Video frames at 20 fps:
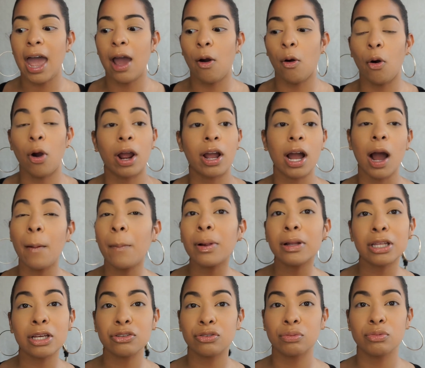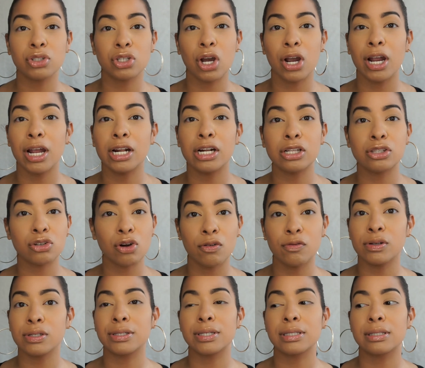or a couple of things from Tarte, and it's
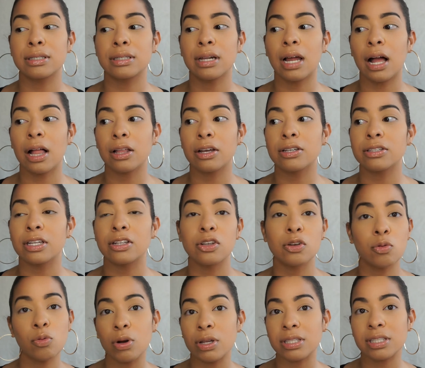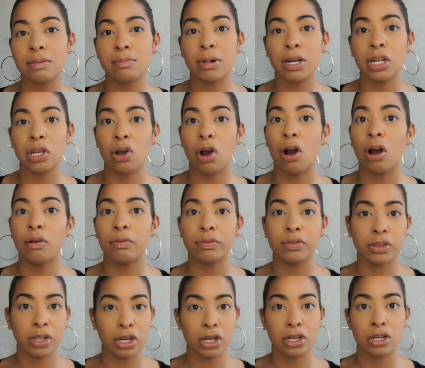over $60 and you want some money off,
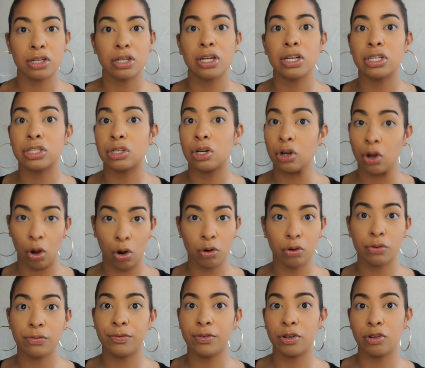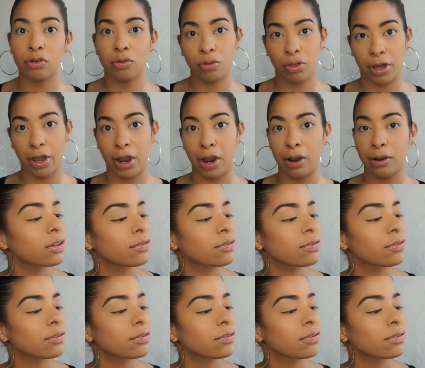there is a code for you there.